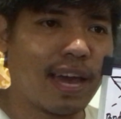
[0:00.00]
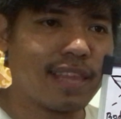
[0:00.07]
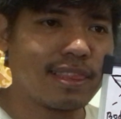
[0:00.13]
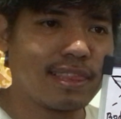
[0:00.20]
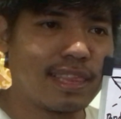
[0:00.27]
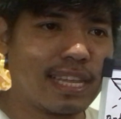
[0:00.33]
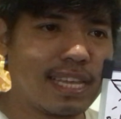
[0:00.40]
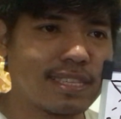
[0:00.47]
at
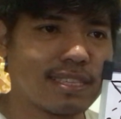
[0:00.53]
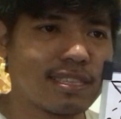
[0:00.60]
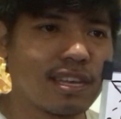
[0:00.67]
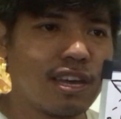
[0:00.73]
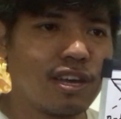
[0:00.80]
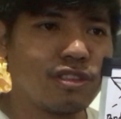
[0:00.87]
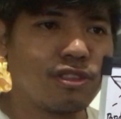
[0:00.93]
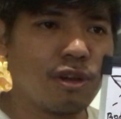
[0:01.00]
least
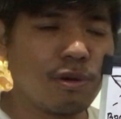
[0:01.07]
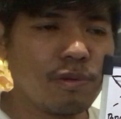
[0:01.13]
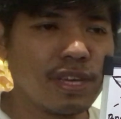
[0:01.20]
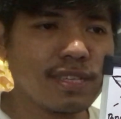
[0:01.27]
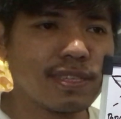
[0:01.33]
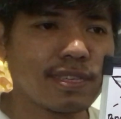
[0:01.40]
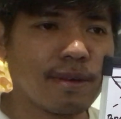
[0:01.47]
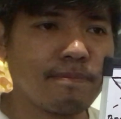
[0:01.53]

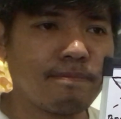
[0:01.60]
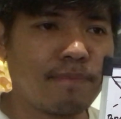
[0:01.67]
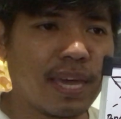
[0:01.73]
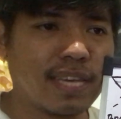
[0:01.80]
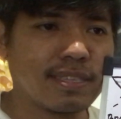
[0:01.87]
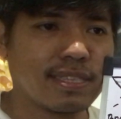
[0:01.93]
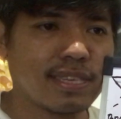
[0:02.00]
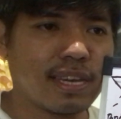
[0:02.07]
knowing some
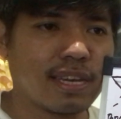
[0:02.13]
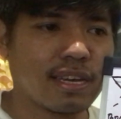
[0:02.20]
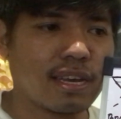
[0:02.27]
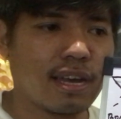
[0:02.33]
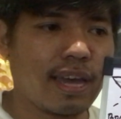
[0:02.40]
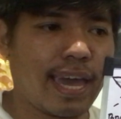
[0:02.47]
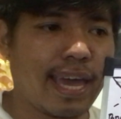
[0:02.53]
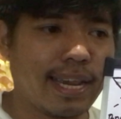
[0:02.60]
basic
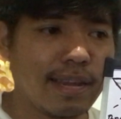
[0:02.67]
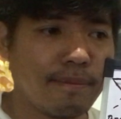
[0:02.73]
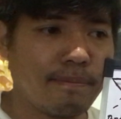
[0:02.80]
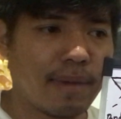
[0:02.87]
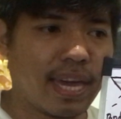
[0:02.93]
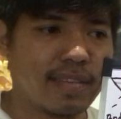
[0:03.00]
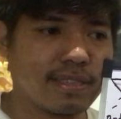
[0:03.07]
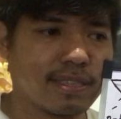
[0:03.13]

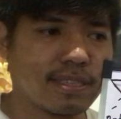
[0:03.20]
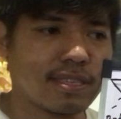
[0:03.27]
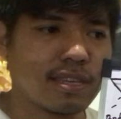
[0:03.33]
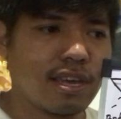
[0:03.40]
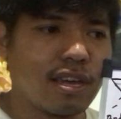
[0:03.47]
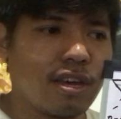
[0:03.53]
elements